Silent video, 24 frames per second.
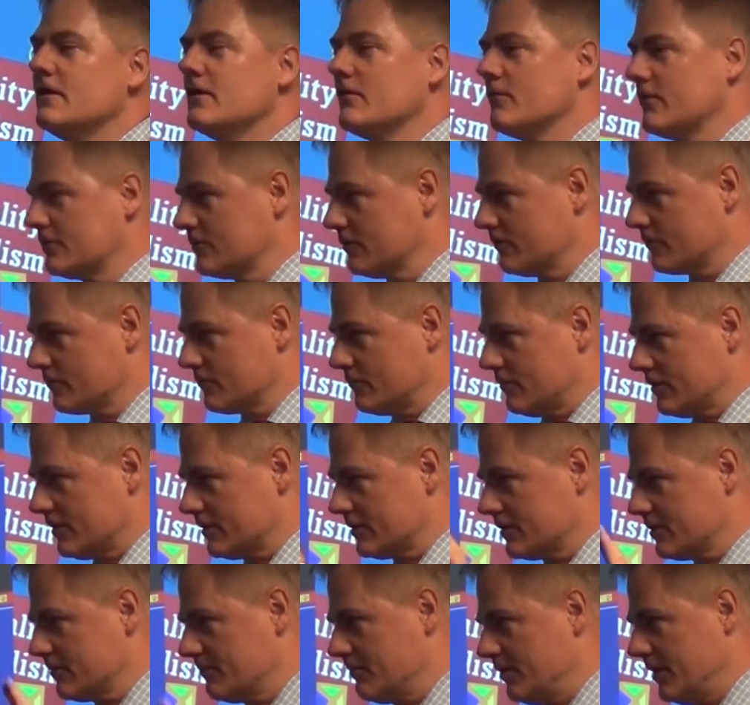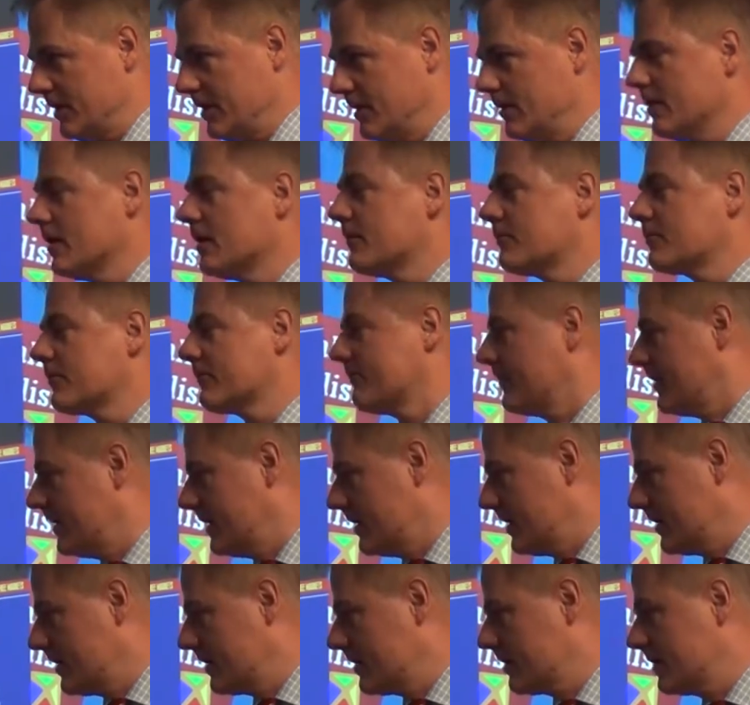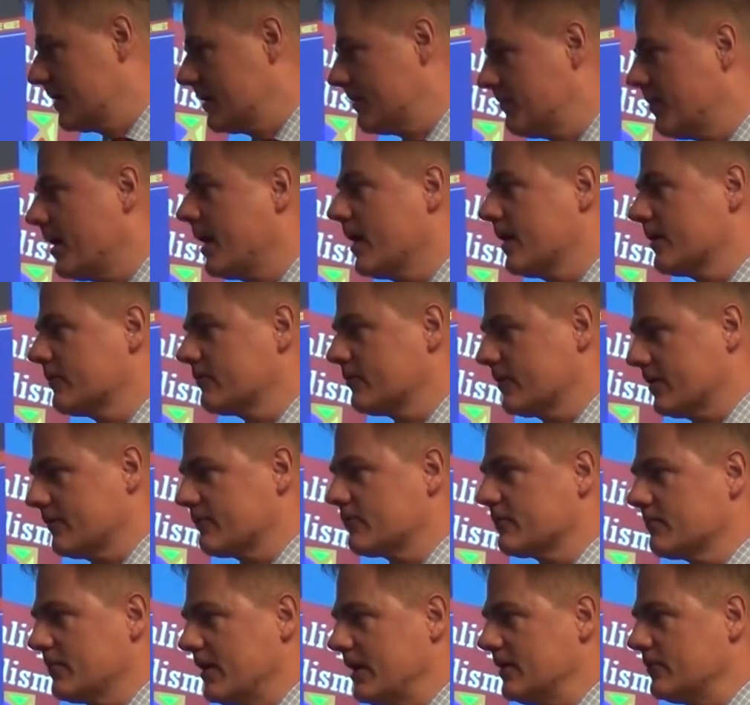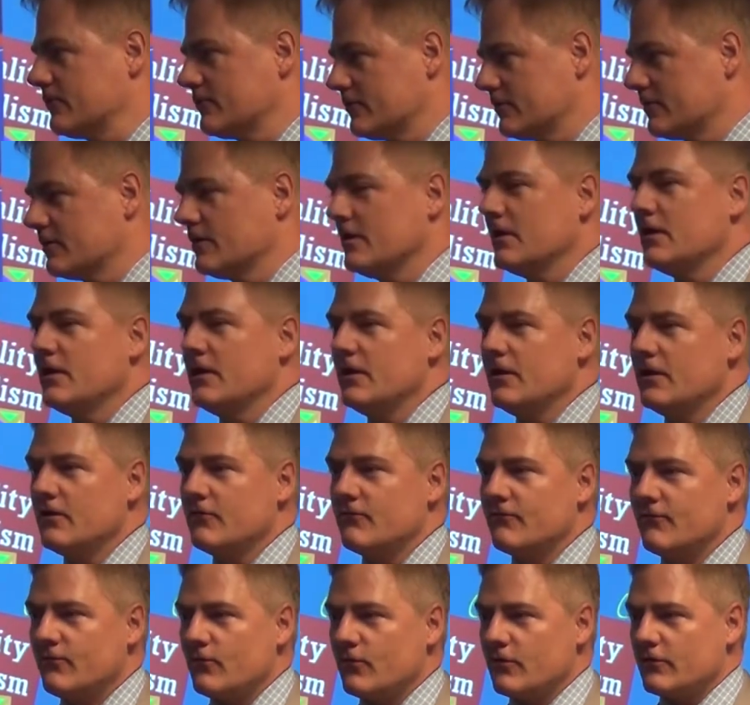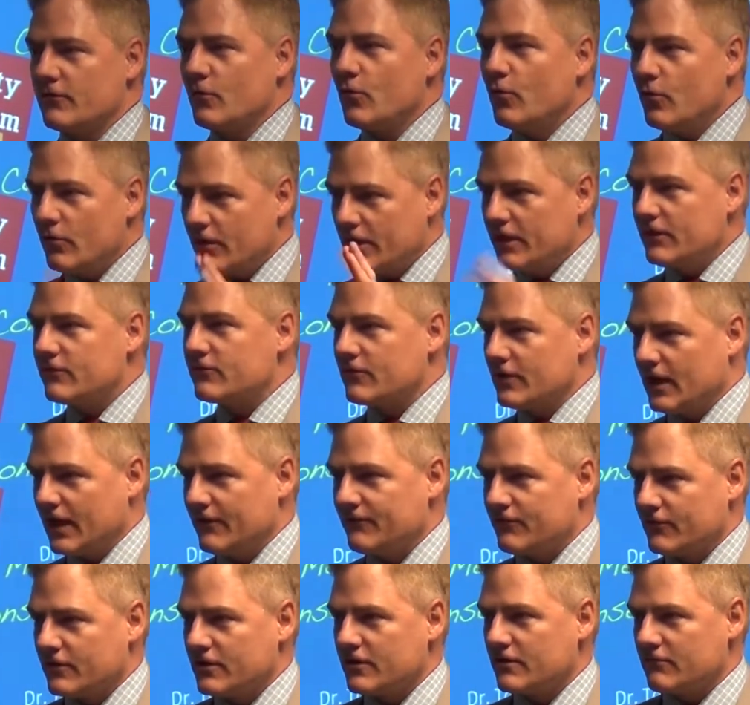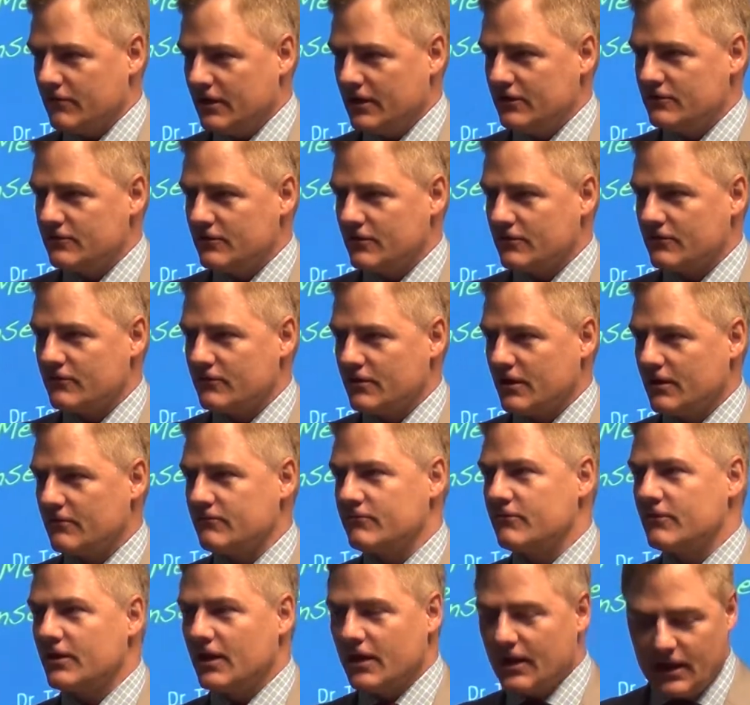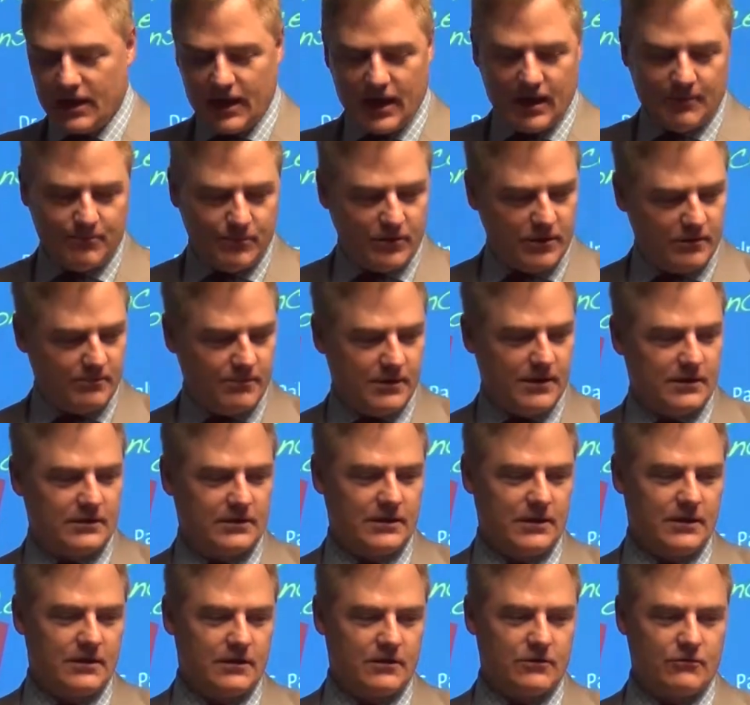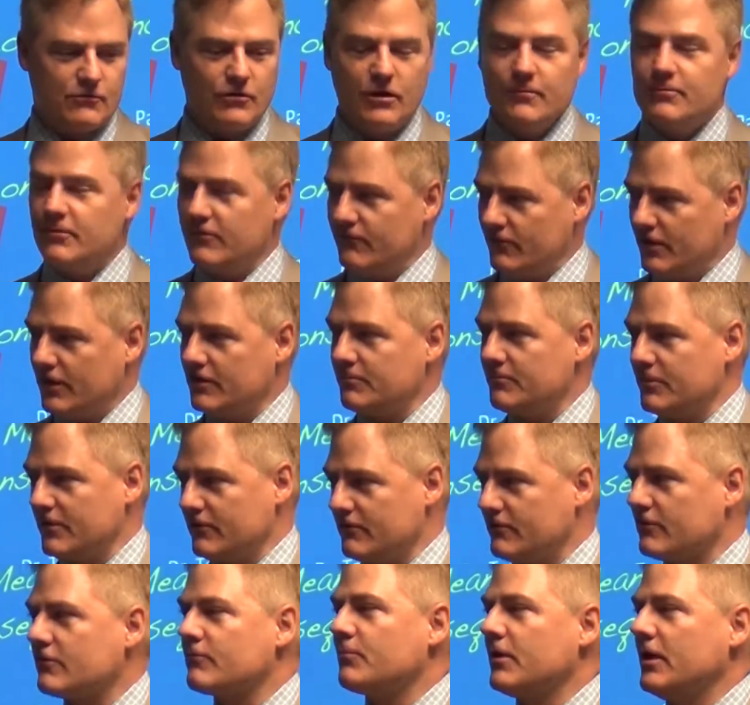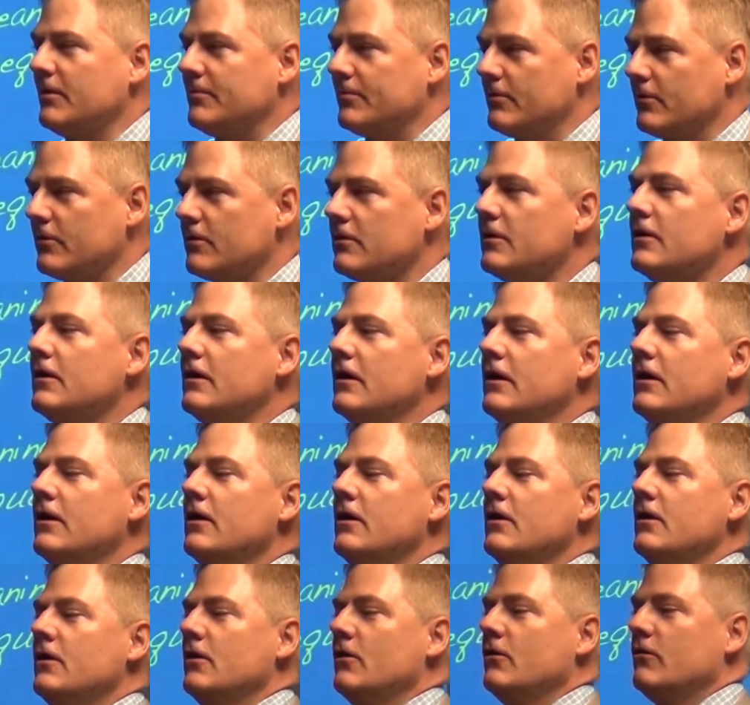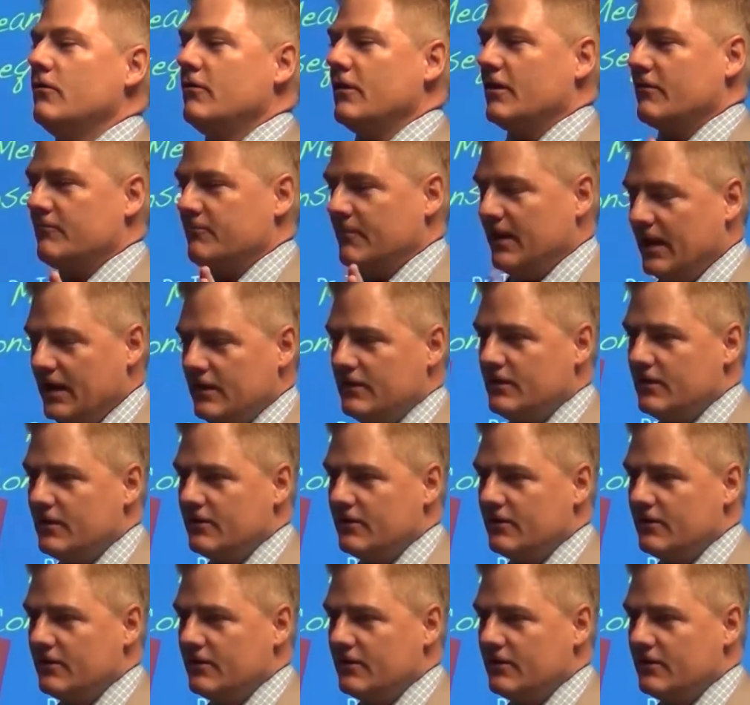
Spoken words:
which is going to be providing policy information for the whole Eastern Africa region. So I'm really happy about that. A group of young business people who have made the